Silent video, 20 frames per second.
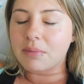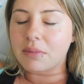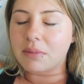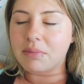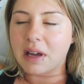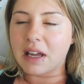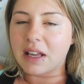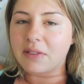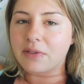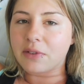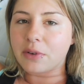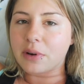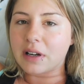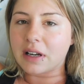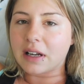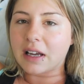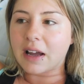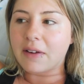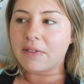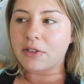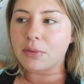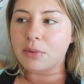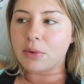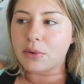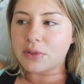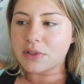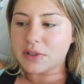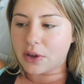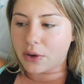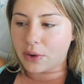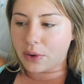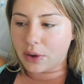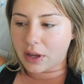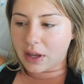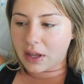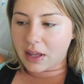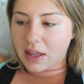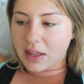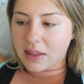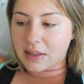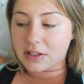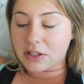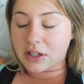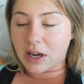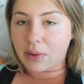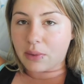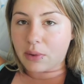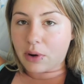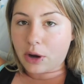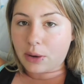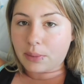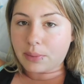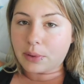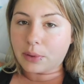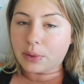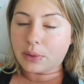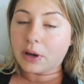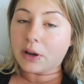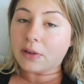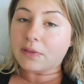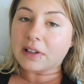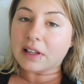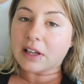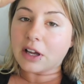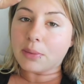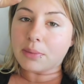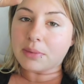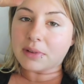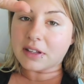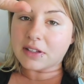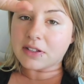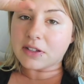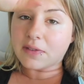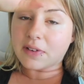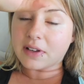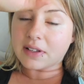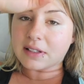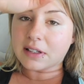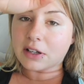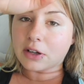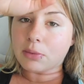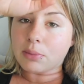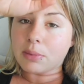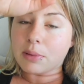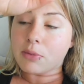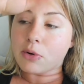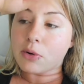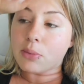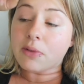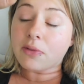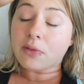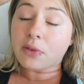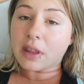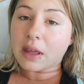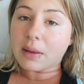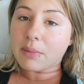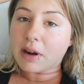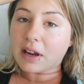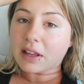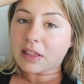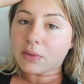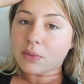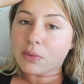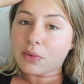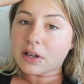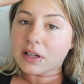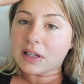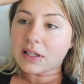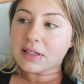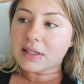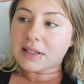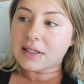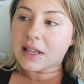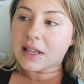painful and uncomfortable, so the gel will hopefully open the cervix a little bit more before they break the waters.